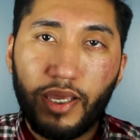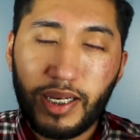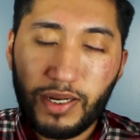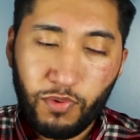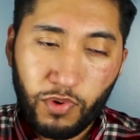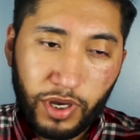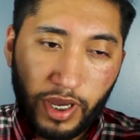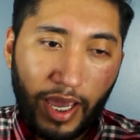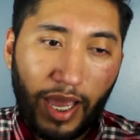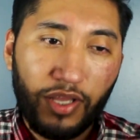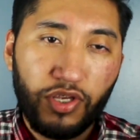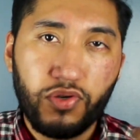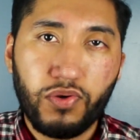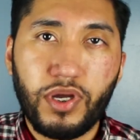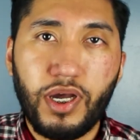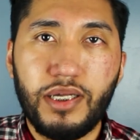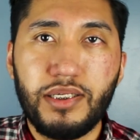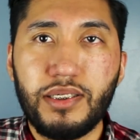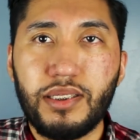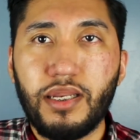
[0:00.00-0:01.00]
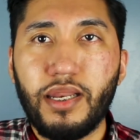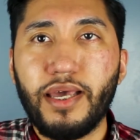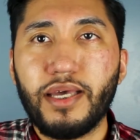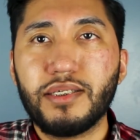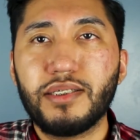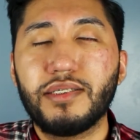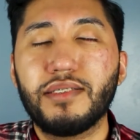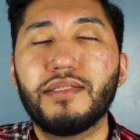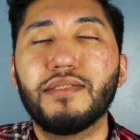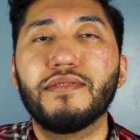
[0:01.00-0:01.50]
And I will catch you guys in the
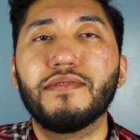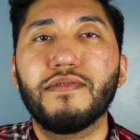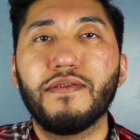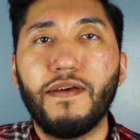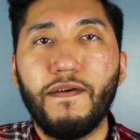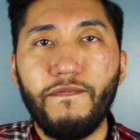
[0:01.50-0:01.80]
next video.